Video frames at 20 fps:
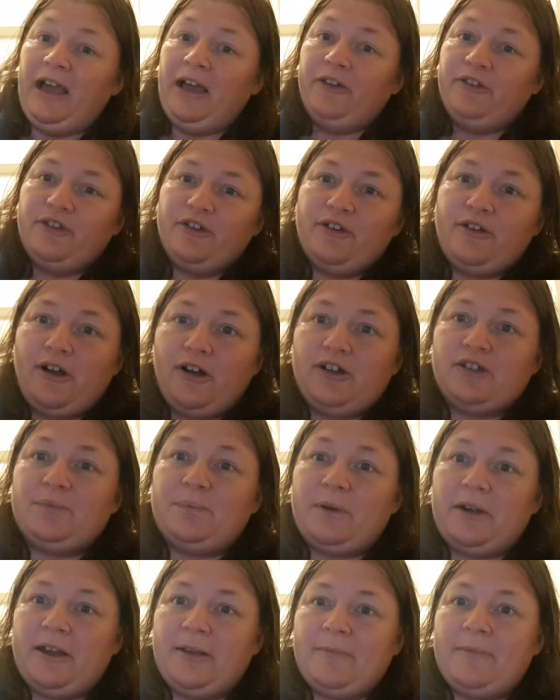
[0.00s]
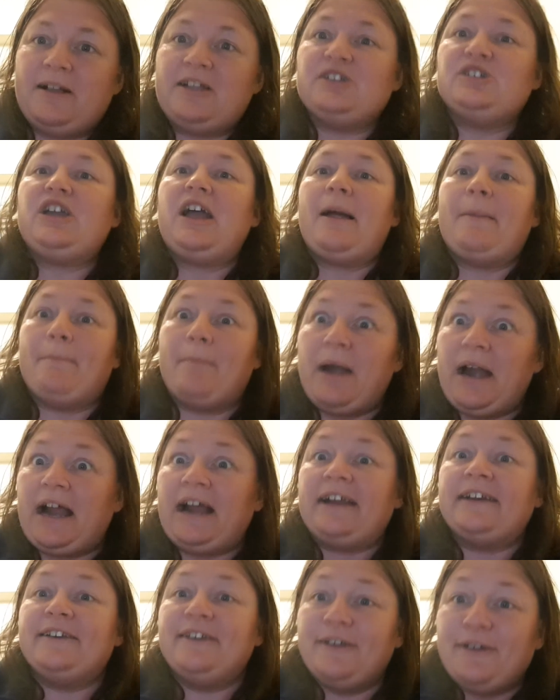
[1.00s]
you got pretty much a
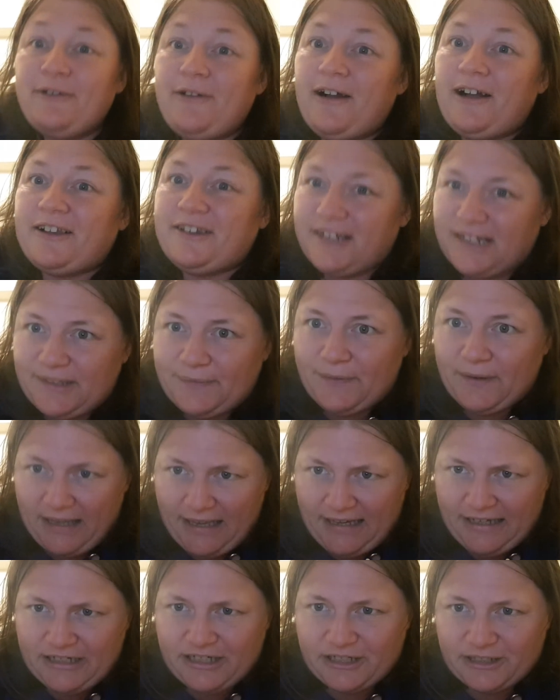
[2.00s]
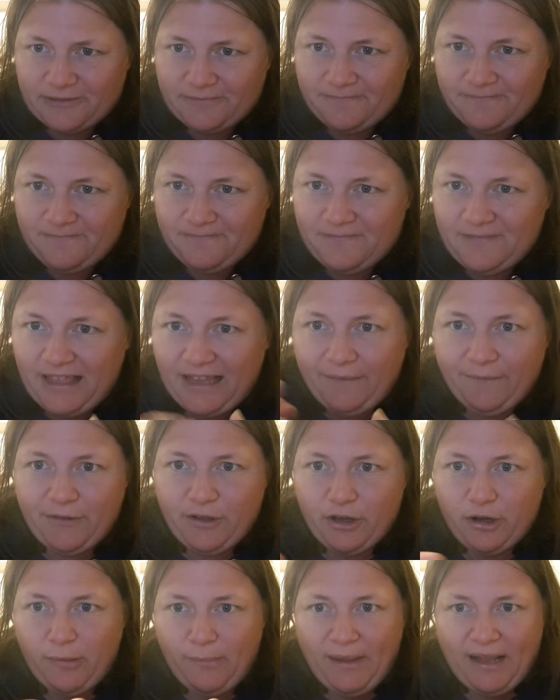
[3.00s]
brand new identification. Like if you
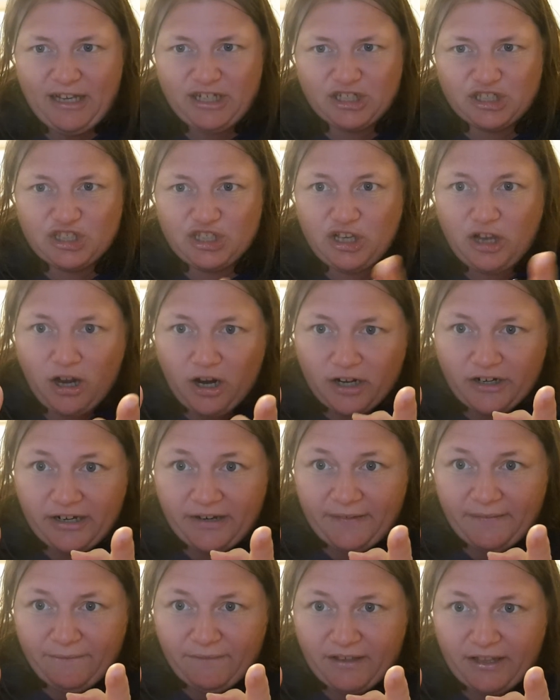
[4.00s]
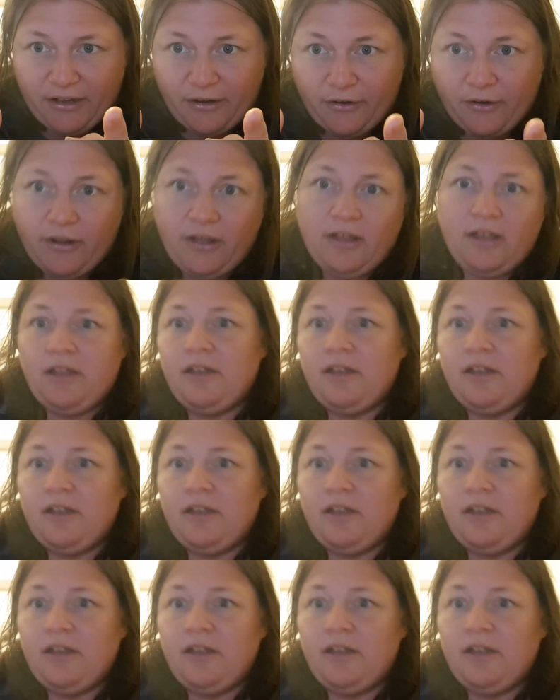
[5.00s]
got a major scar down your finger,